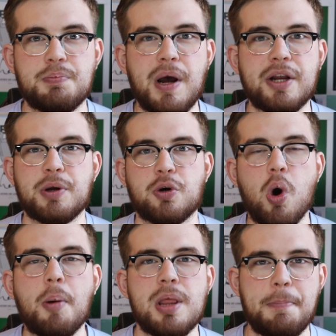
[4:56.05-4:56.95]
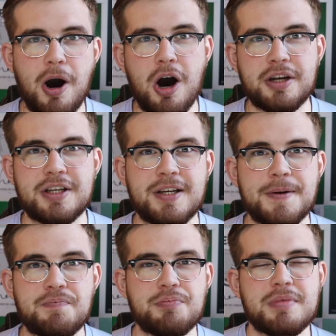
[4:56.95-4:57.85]
But we go up the park,
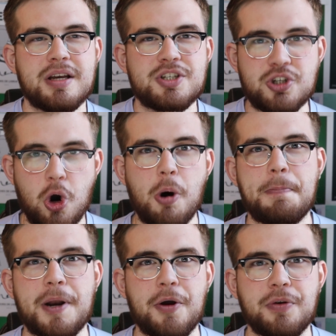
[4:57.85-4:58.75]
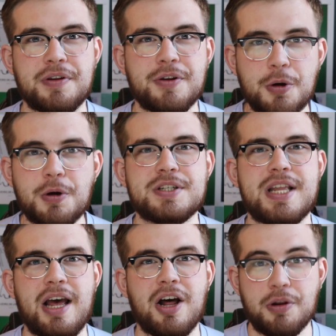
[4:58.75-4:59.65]
Scott Brown, who is
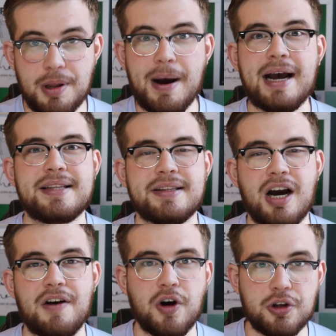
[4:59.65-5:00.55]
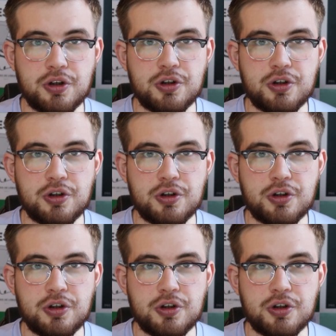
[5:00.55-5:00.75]
there? The man to deliver.